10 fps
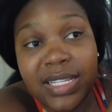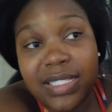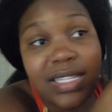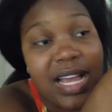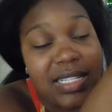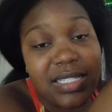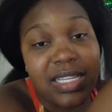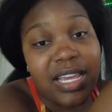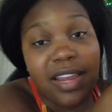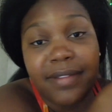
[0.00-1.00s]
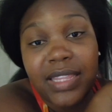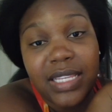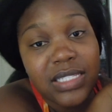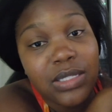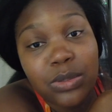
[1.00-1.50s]
That's it.
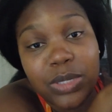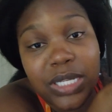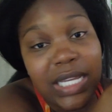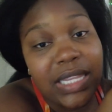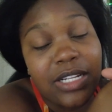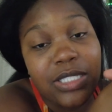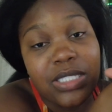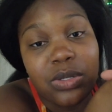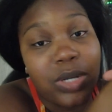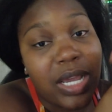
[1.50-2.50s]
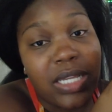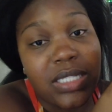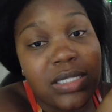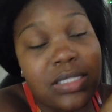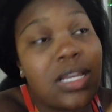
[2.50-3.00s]
Everything's included, and they're so
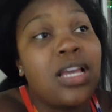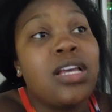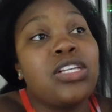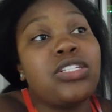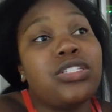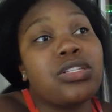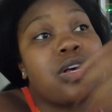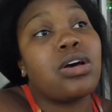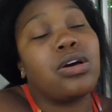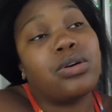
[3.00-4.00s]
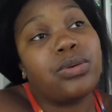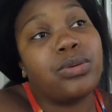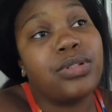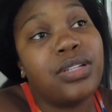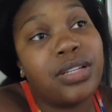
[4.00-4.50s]
nice.
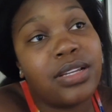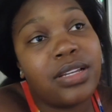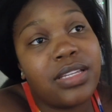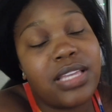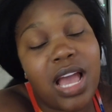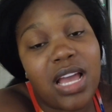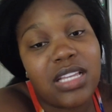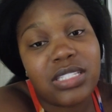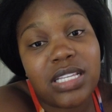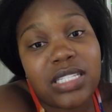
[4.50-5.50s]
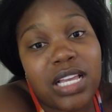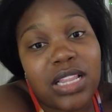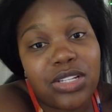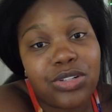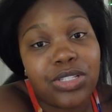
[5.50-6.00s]
So, yeah, it's like
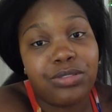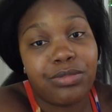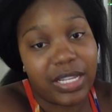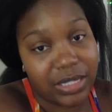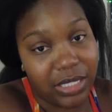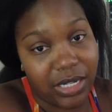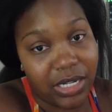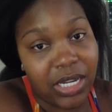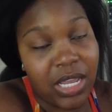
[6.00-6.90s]
literally right there.